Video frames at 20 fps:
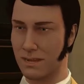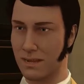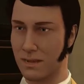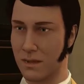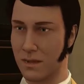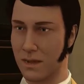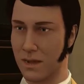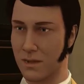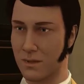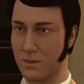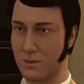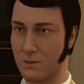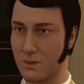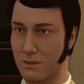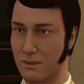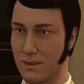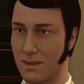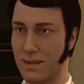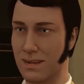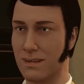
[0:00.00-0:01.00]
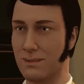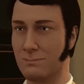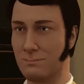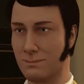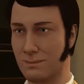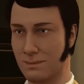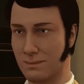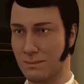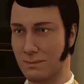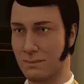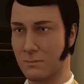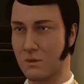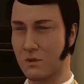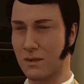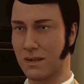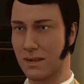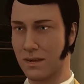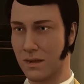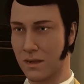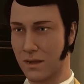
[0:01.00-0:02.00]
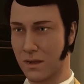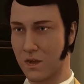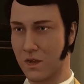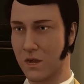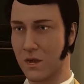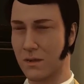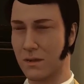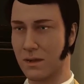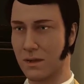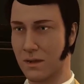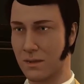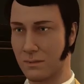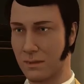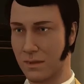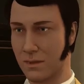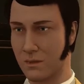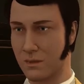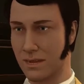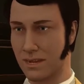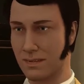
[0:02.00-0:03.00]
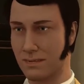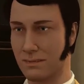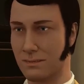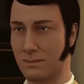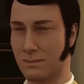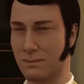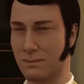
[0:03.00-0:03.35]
I really don't have time. Why can't you just let me go in?